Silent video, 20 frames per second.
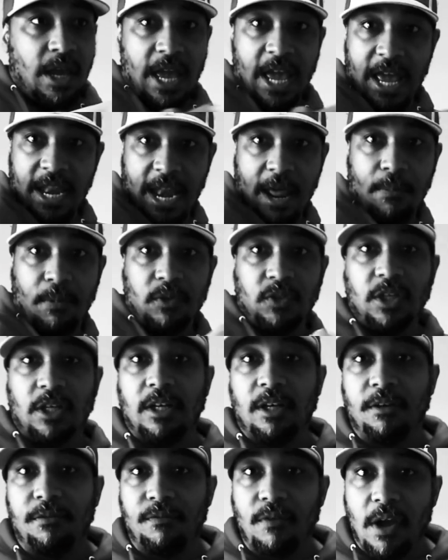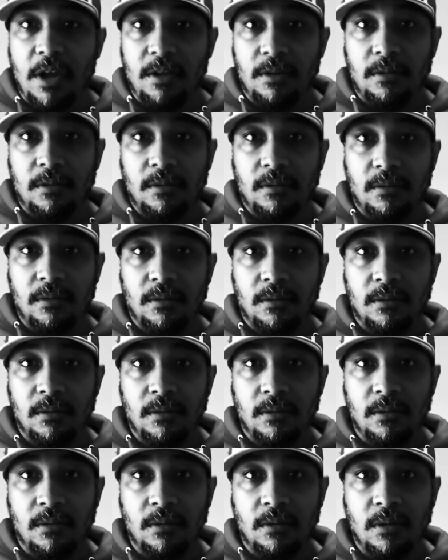In that particular fight.
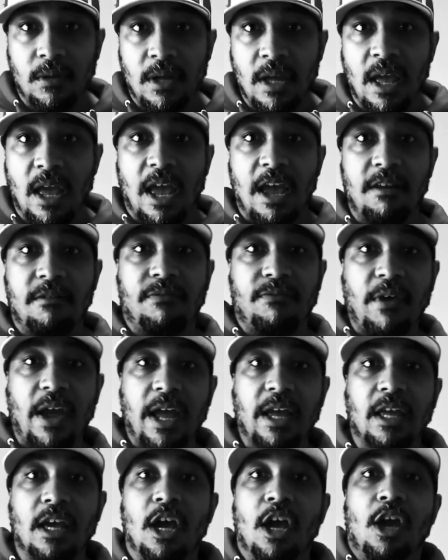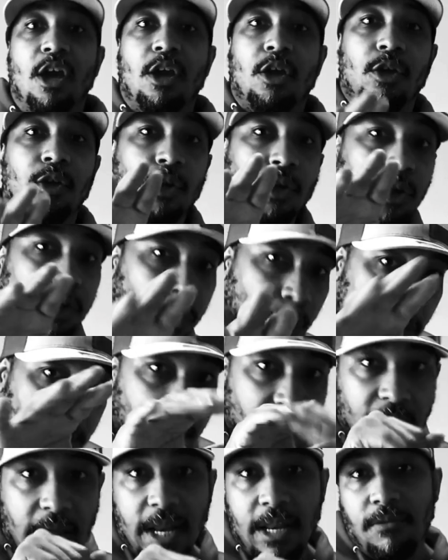In fact, you
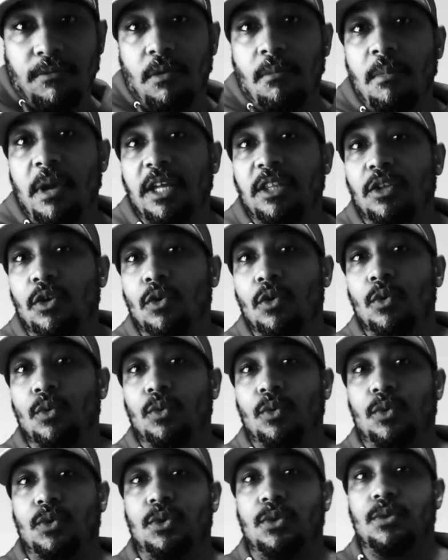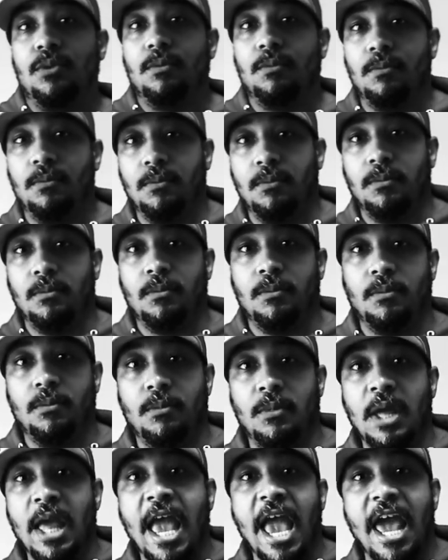may not even make the news.
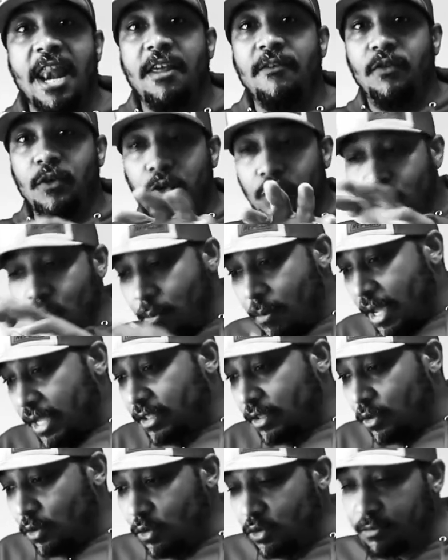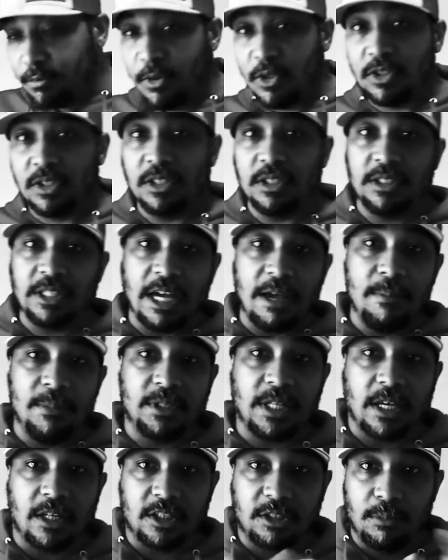And if you do make the news, most of the time
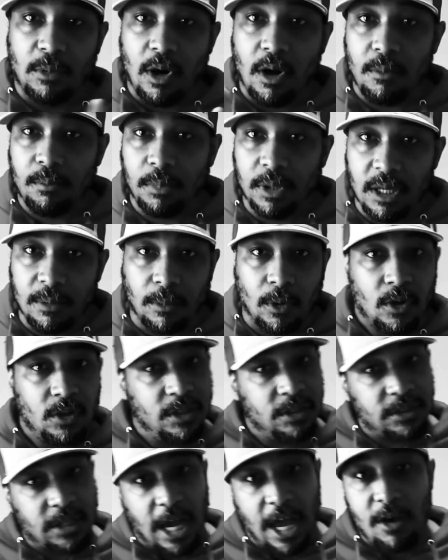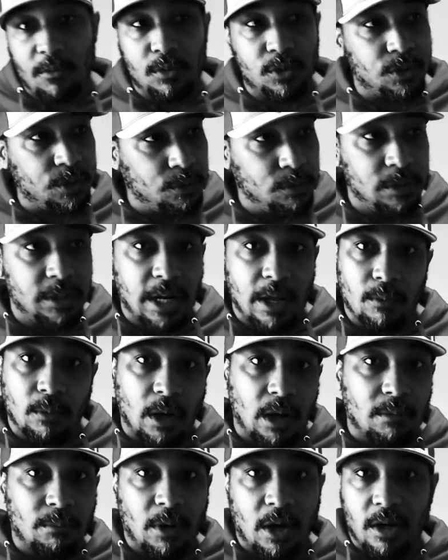it's like a small blip. Oh, this guy was shooting at
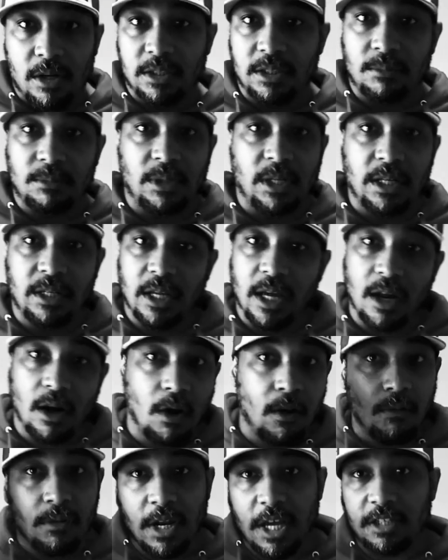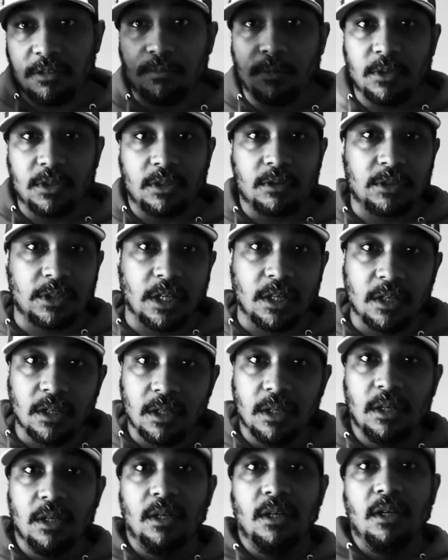Walmart or something like that. Oh, next principal.
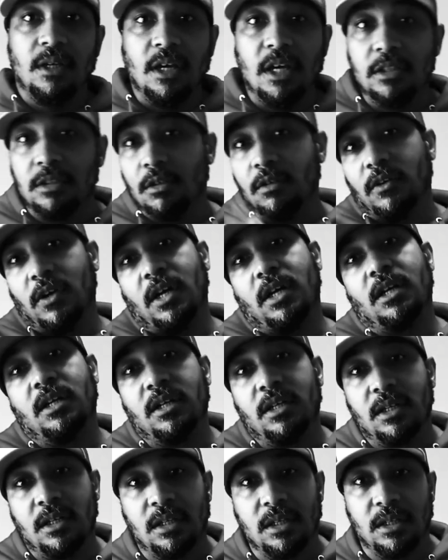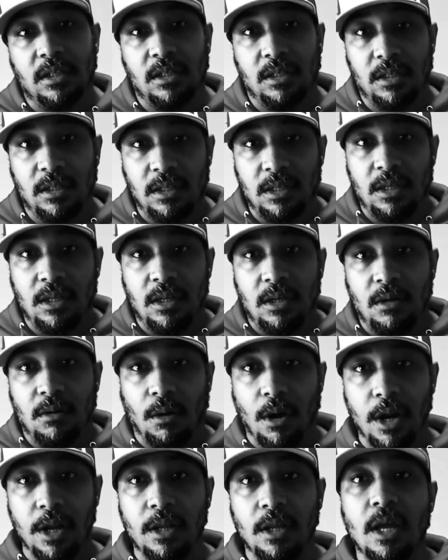Izuga.
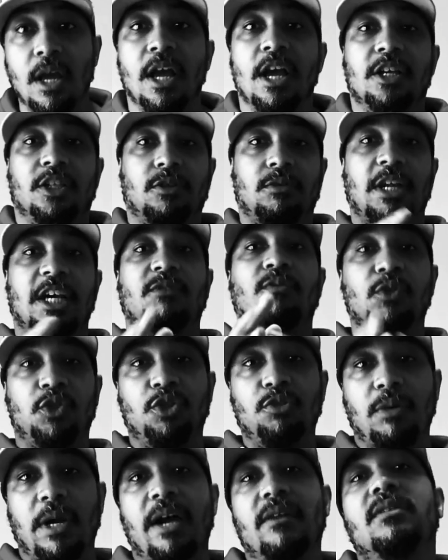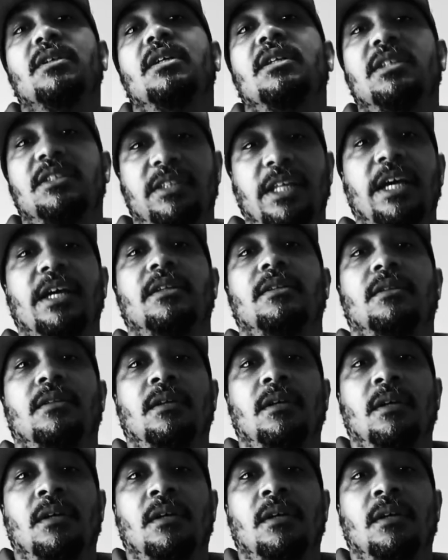Right? So that's what you have to understand.